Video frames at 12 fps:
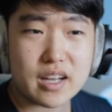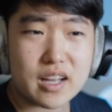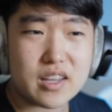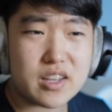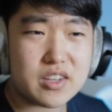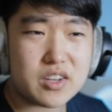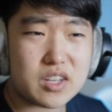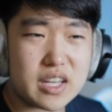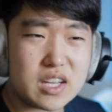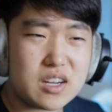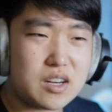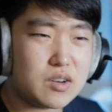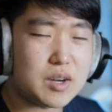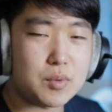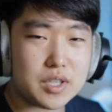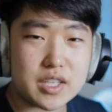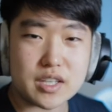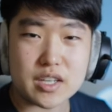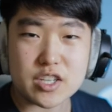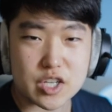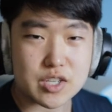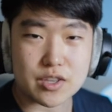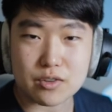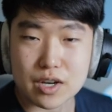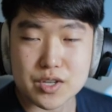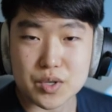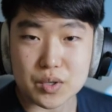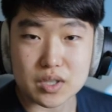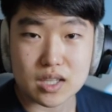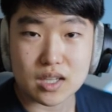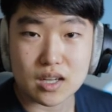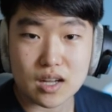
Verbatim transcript: and then you're like, oh, I want to adjust the threshold.